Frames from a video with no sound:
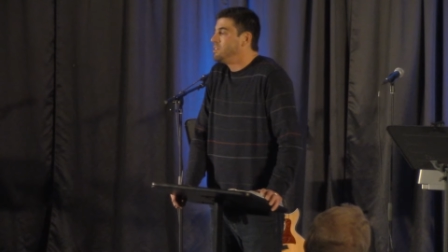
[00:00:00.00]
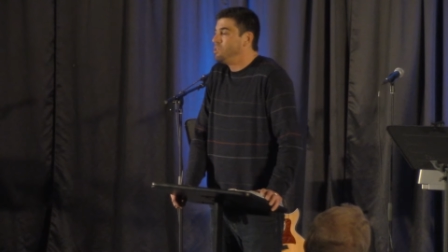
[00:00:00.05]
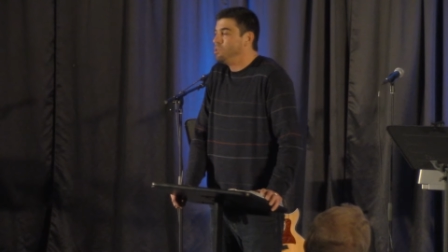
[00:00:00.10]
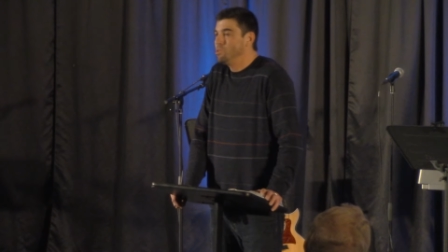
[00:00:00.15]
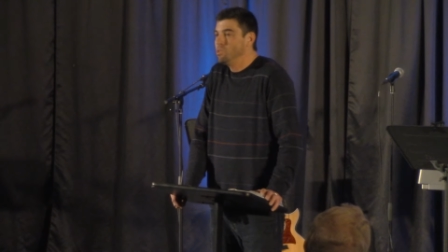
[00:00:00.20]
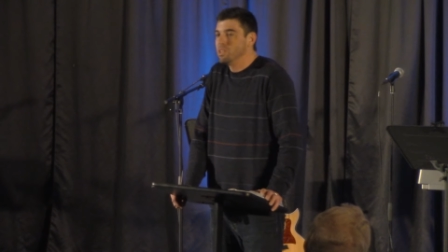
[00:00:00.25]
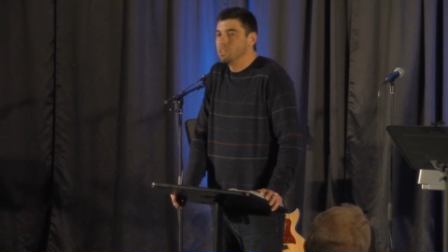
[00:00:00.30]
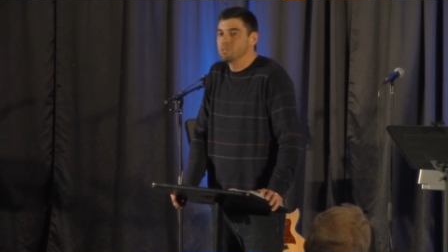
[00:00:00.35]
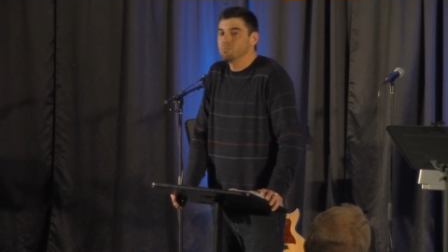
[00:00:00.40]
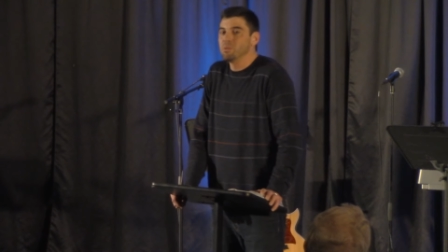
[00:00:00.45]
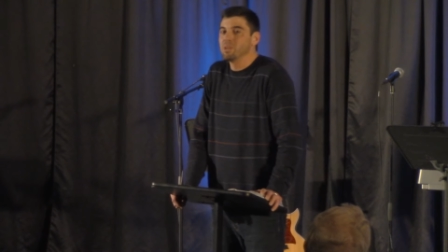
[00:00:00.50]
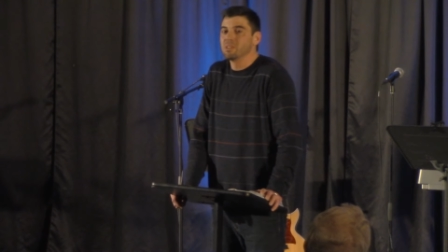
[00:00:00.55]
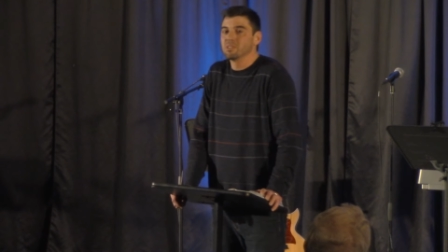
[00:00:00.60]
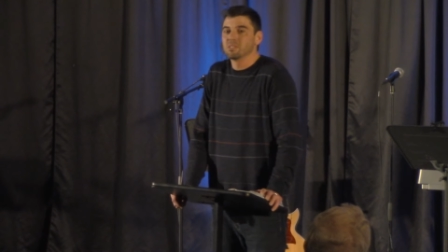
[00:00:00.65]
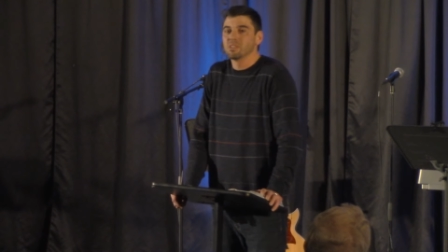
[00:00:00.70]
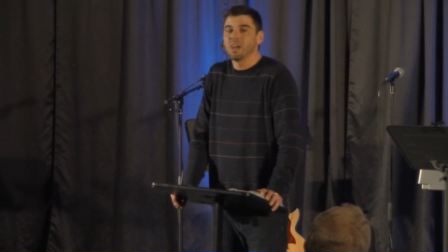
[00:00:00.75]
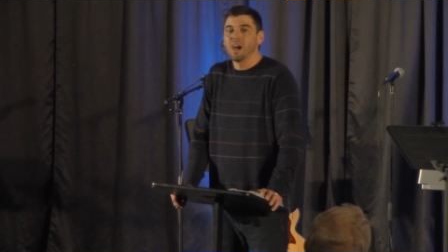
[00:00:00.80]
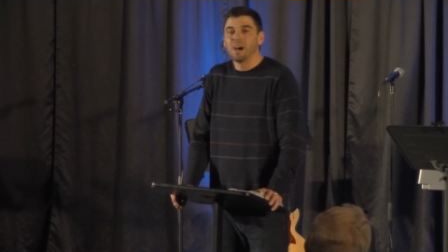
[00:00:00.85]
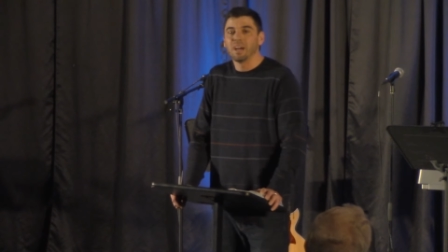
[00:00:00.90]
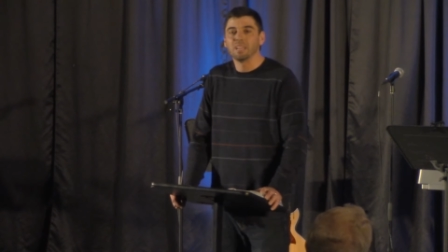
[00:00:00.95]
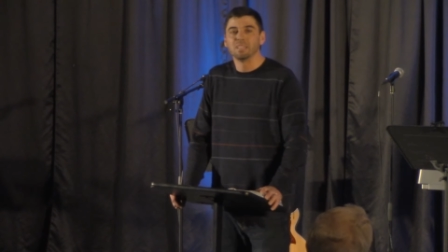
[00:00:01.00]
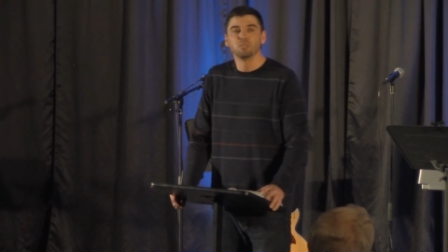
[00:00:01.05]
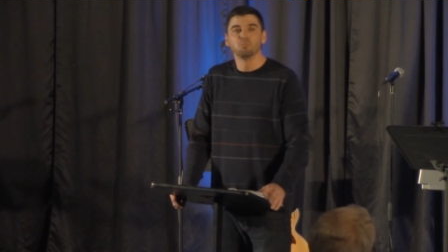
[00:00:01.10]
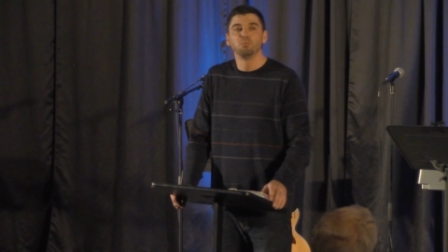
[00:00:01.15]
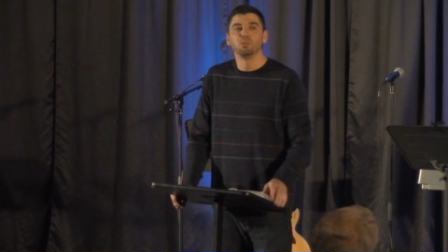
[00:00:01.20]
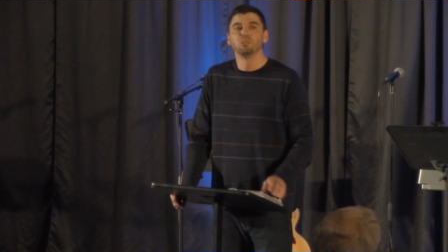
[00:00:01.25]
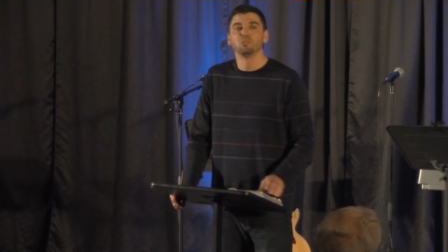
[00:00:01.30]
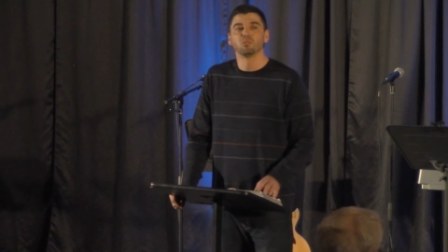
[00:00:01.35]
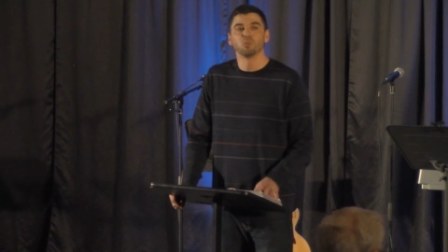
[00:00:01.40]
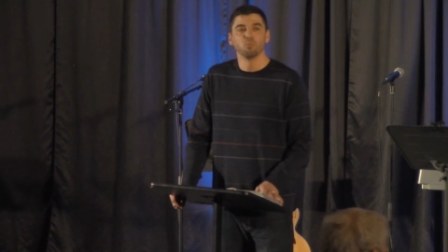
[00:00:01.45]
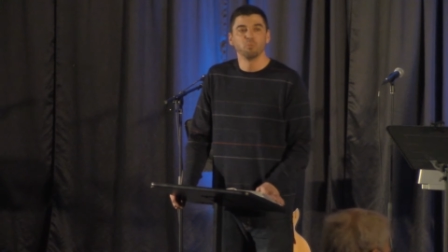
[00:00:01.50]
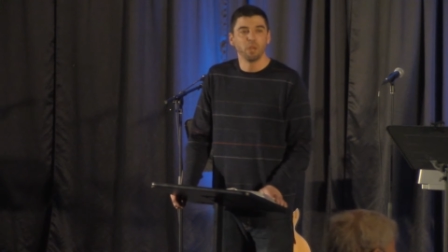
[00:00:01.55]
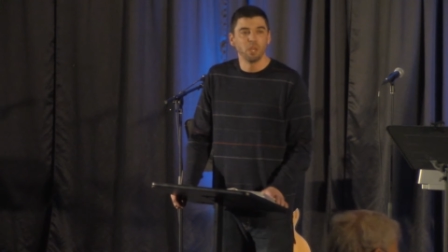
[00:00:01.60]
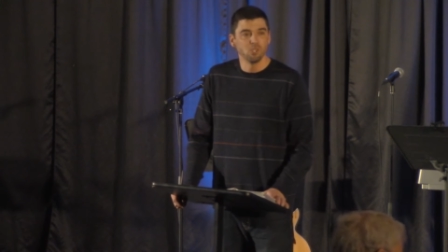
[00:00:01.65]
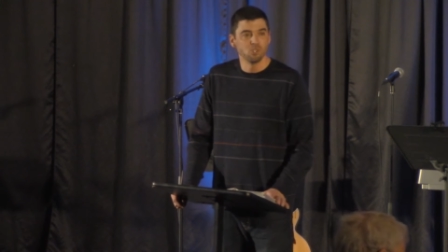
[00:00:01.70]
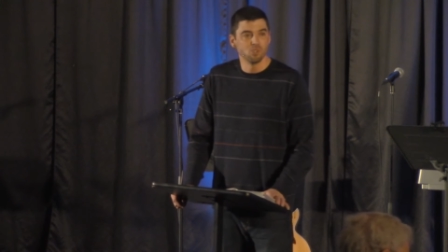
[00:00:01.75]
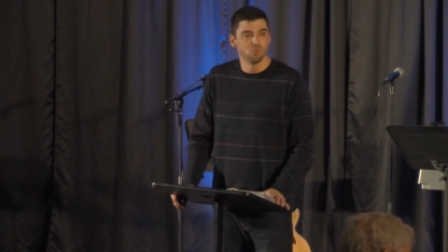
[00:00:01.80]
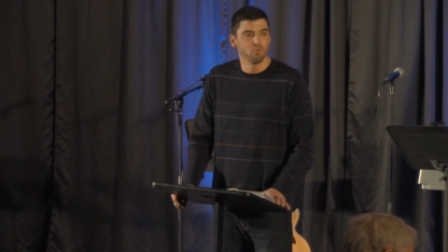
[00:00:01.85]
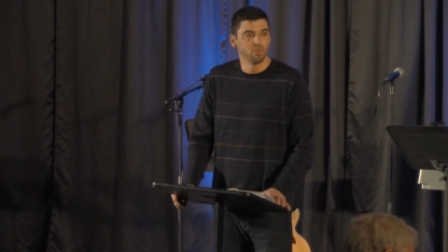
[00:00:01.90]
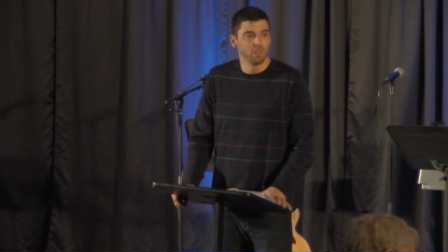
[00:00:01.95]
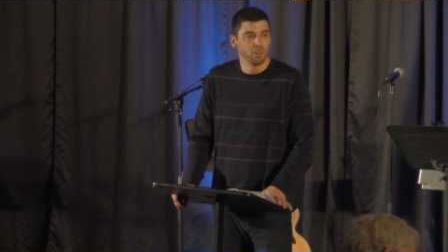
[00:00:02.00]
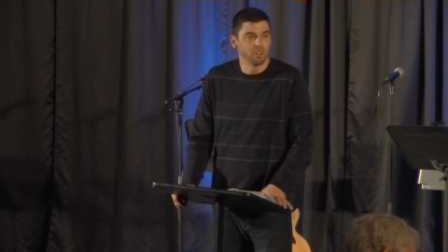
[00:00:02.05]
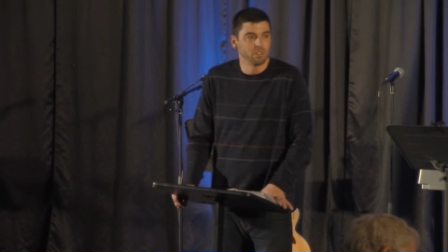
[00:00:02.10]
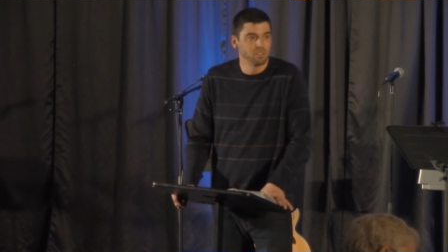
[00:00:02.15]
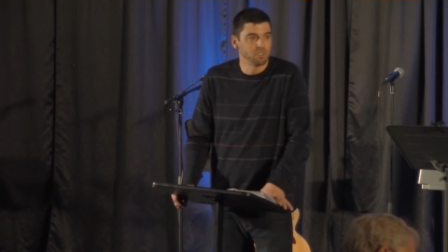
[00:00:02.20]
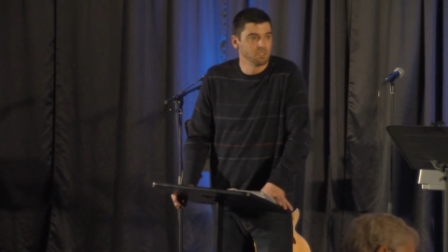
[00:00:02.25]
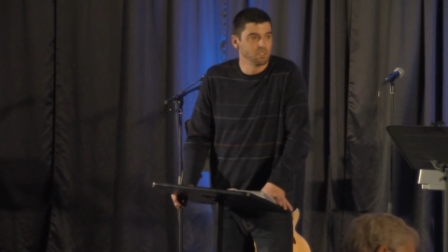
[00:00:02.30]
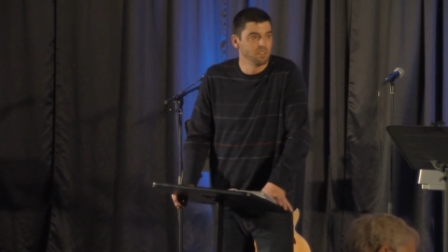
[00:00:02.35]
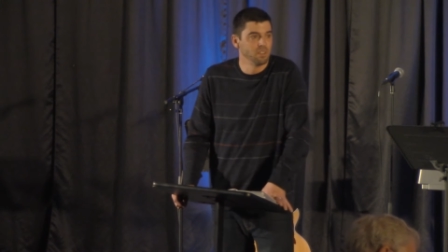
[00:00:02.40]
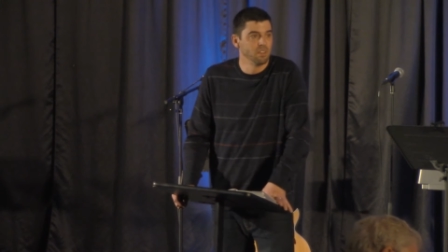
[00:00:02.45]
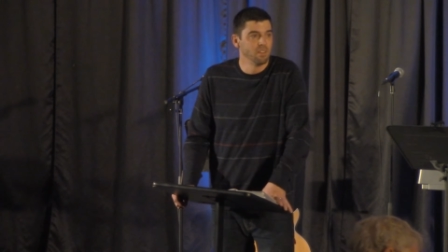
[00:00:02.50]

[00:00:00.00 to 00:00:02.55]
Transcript: do this because God has been so patient with us.